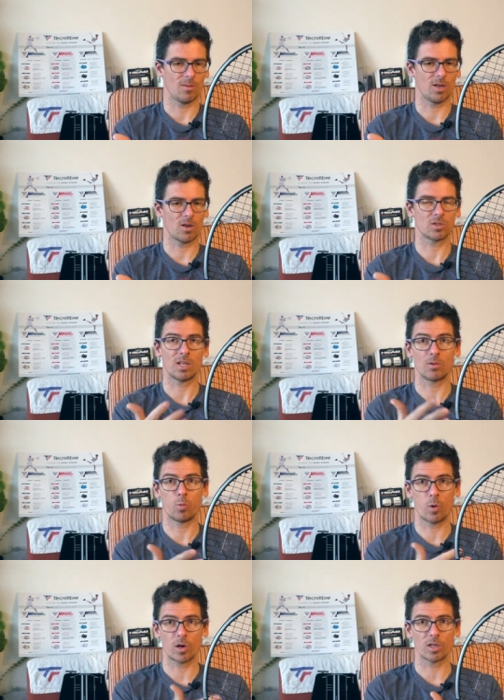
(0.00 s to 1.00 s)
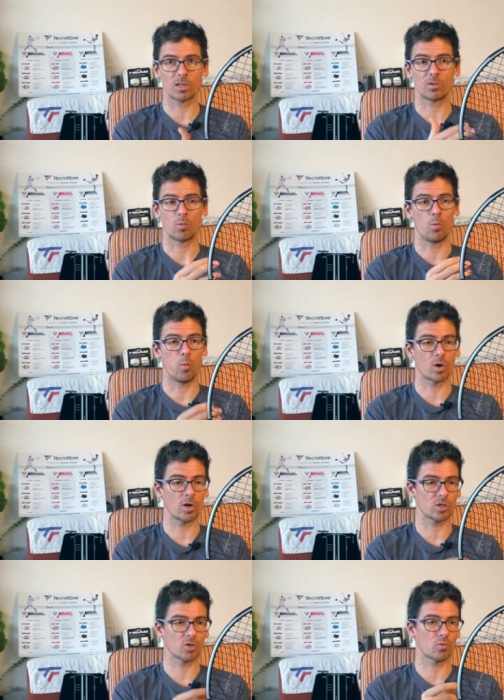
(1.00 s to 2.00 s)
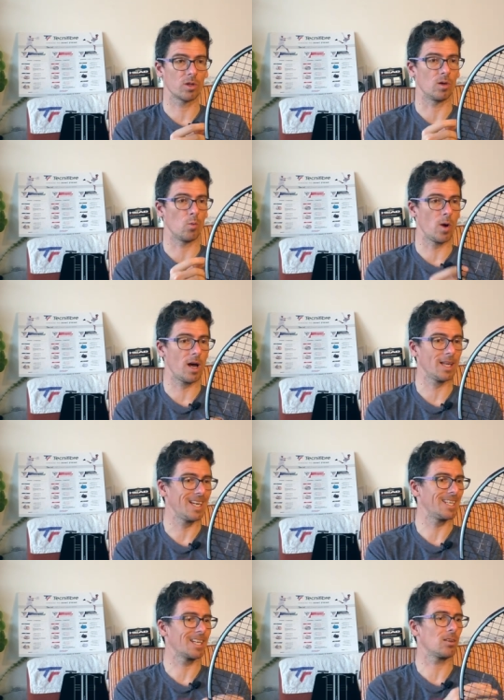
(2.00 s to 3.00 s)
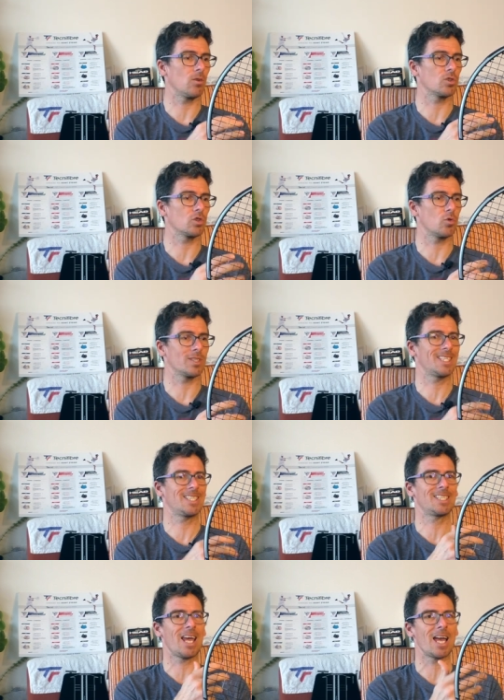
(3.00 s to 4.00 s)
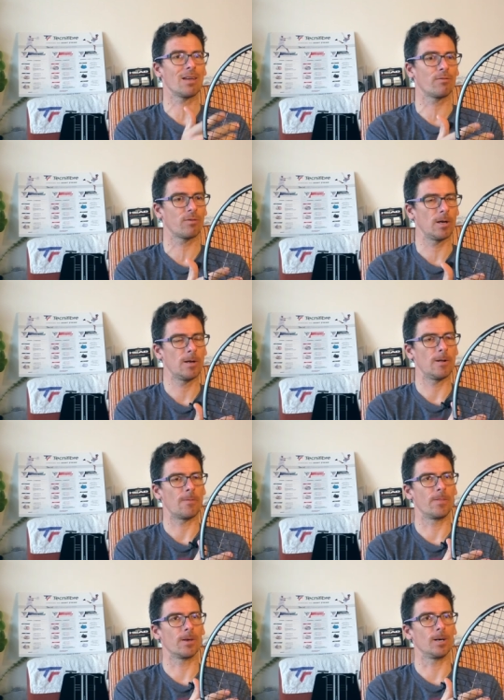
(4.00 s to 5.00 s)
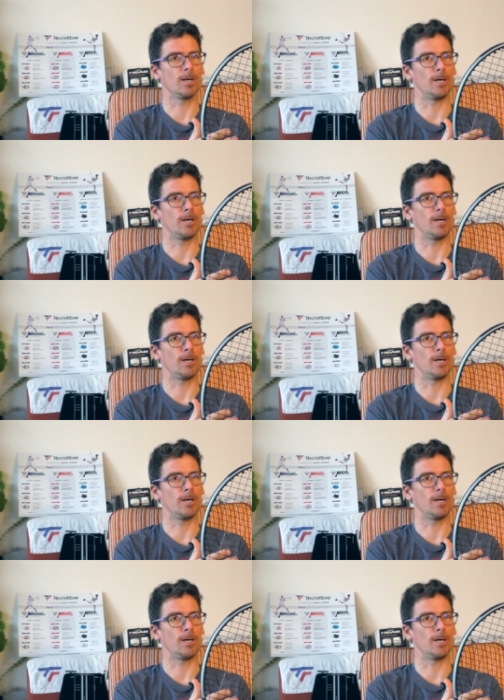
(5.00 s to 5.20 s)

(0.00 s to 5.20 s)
because it works it works really well it can also save the